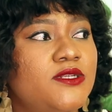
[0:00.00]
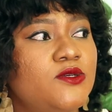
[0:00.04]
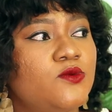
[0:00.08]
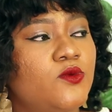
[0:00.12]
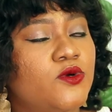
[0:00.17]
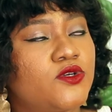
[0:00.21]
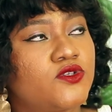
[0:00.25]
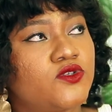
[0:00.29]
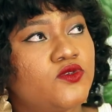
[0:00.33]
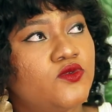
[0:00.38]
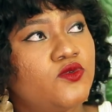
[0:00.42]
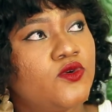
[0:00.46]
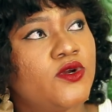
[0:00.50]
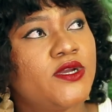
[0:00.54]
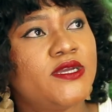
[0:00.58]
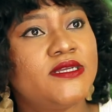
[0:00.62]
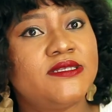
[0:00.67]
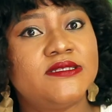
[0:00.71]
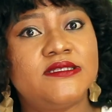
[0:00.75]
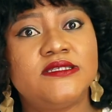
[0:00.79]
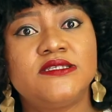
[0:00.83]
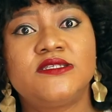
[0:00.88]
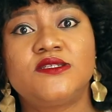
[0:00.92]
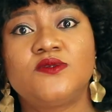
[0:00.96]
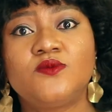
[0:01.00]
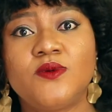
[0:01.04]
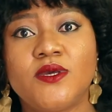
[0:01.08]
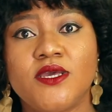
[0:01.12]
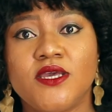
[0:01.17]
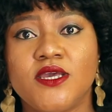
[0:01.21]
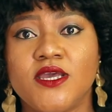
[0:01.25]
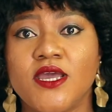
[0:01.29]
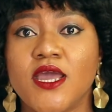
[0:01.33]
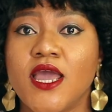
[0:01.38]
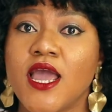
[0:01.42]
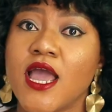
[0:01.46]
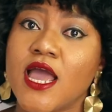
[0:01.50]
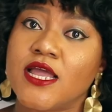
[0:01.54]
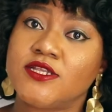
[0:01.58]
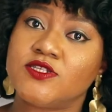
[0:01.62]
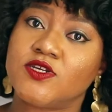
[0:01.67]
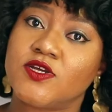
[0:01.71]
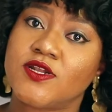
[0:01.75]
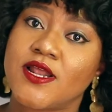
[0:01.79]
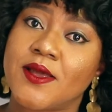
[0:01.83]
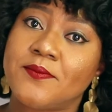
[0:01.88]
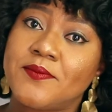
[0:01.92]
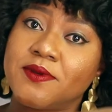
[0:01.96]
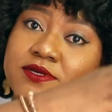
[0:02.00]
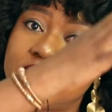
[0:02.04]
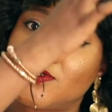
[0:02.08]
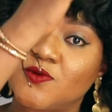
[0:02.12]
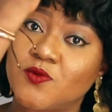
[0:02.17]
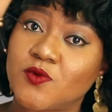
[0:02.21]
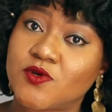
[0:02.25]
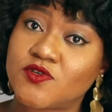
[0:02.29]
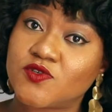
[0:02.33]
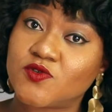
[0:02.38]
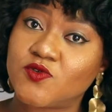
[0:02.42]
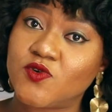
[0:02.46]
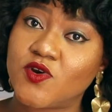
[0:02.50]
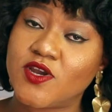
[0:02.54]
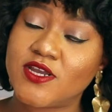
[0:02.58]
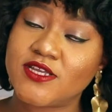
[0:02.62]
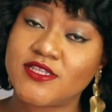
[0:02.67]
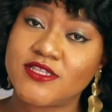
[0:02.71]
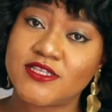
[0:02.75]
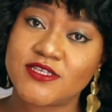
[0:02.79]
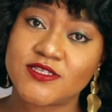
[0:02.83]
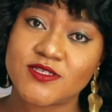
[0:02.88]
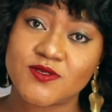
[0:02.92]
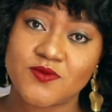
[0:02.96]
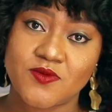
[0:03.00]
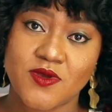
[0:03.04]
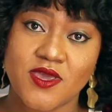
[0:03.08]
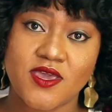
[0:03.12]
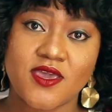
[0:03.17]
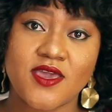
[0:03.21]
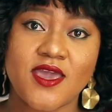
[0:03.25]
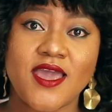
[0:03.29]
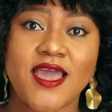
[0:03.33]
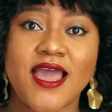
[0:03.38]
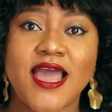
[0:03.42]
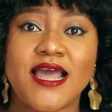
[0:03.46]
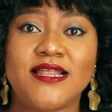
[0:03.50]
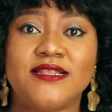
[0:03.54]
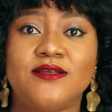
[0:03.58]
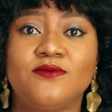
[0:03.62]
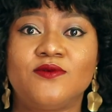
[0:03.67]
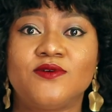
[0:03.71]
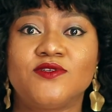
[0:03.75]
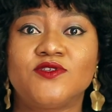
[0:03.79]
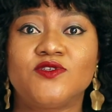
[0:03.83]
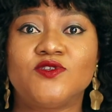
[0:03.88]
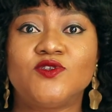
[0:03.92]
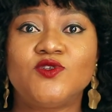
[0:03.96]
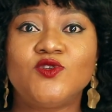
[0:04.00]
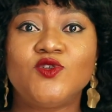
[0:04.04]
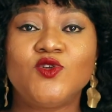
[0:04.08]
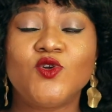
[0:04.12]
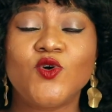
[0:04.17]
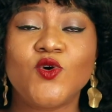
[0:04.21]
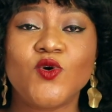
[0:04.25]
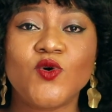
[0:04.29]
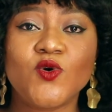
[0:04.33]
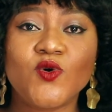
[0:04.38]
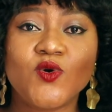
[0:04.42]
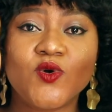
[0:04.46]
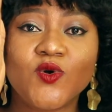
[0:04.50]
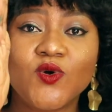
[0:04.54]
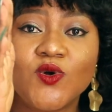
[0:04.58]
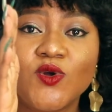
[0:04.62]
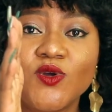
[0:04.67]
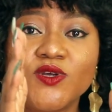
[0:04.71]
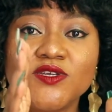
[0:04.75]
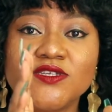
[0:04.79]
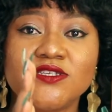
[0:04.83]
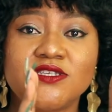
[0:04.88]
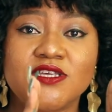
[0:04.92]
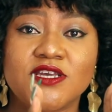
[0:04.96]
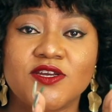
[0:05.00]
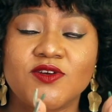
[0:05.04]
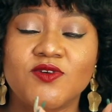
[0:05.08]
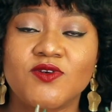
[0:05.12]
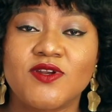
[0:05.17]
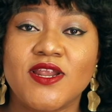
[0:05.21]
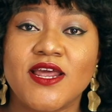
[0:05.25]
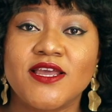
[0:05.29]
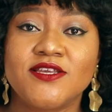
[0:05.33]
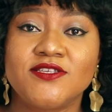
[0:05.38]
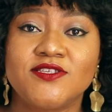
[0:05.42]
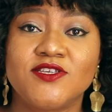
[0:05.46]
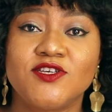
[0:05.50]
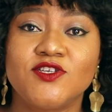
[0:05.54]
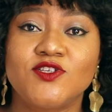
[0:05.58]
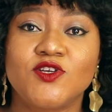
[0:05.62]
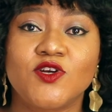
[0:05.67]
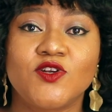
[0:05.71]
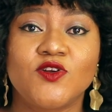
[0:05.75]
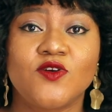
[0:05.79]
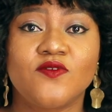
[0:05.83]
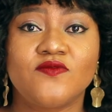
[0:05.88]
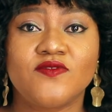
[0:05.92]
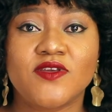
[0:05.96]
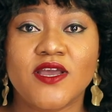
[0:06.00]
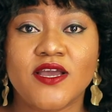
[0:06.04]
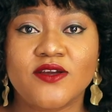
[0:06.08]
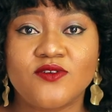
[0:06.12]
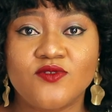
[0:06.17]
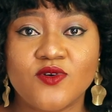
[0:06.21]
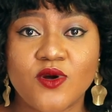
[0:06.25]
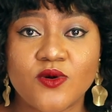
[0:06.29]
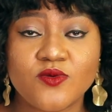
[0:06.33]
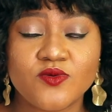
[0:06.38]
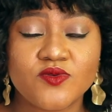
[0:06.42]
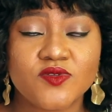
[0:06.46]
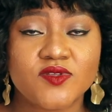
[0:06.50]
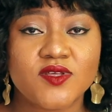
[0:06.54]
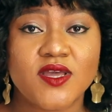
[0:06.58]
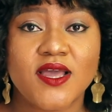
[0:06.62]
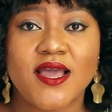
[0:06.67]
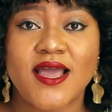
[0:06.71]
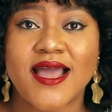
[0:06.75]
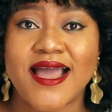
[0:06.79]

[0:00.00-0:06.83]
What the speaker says: was growing this way and the other person was growing this way, and there was no synchronization of their growth.